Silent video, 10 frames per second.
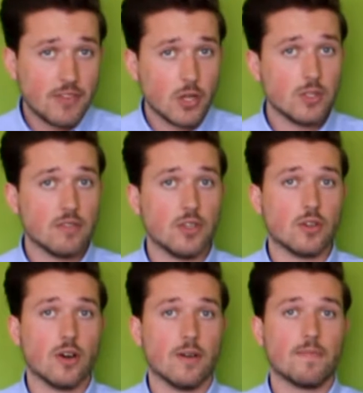many views have
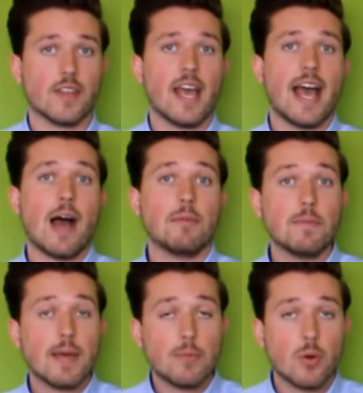you got, how
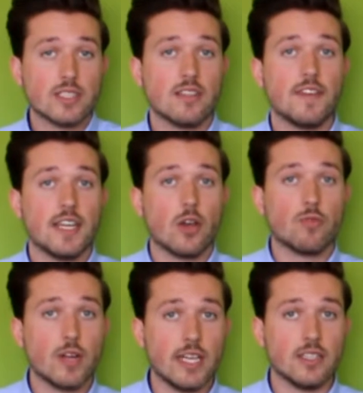many people has the video
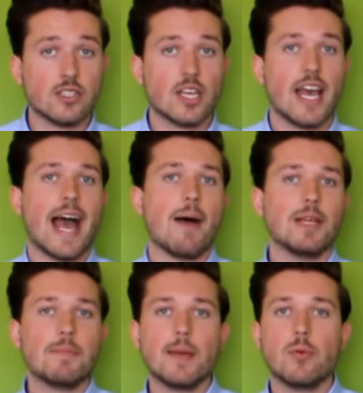reached, how
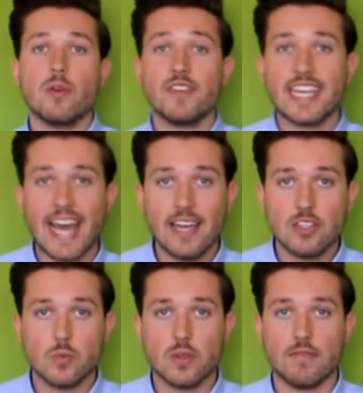many people have
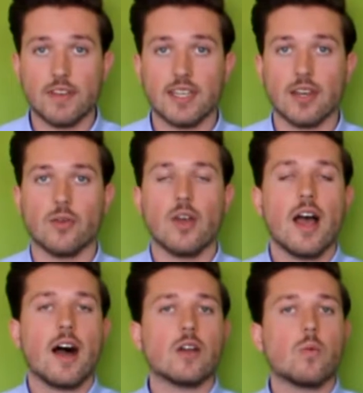engaged with the video.
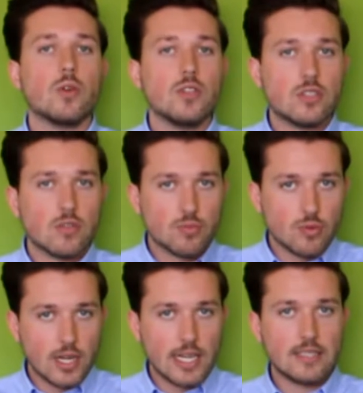And I want you to
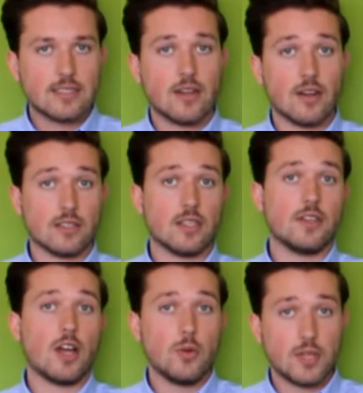really start to
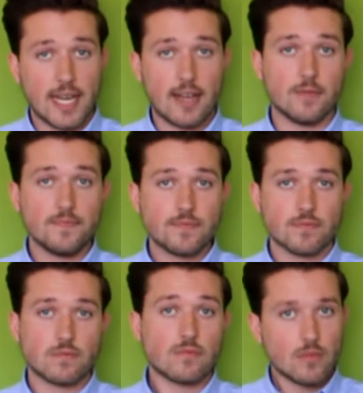note down,
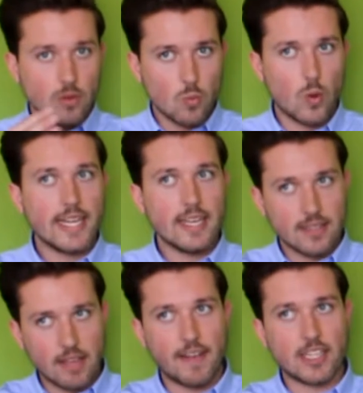when
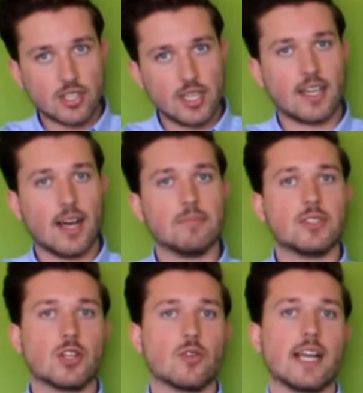it eventually
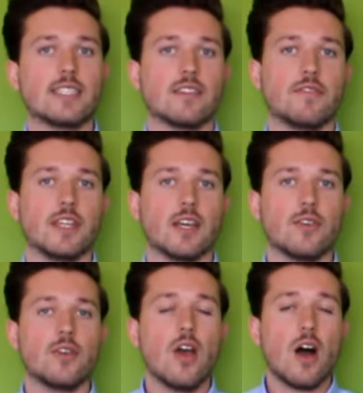comes to creating the
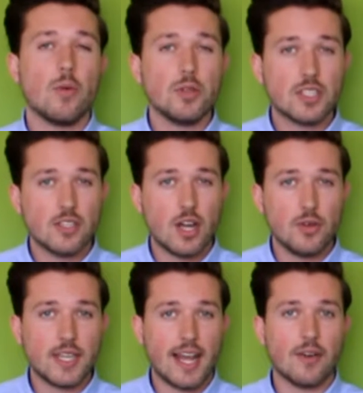video, I want you to
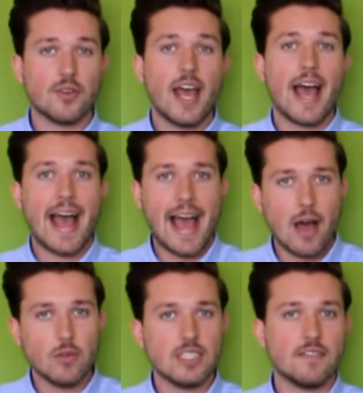note down
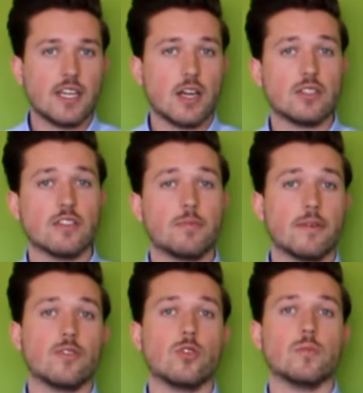how these videos have
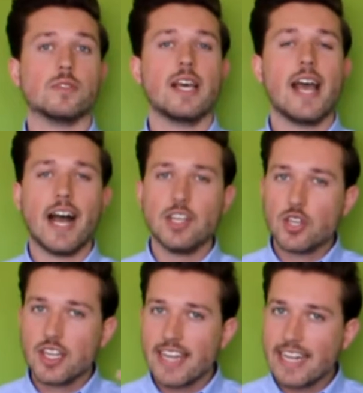performed. And
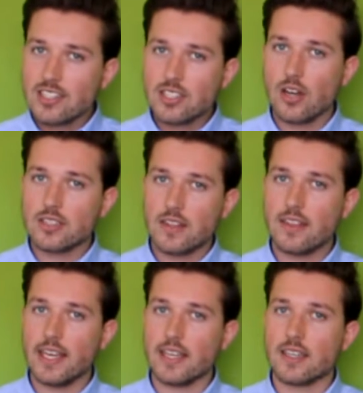you can then start to
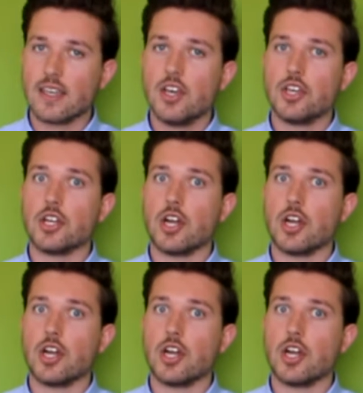think,